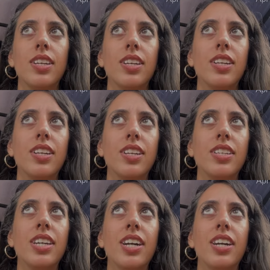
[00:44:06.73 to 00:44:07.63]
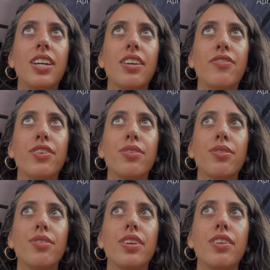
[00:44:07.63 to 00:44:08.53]
Yeah, if
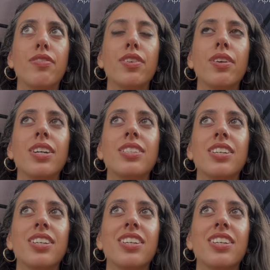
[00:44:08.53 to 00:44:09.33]
you had to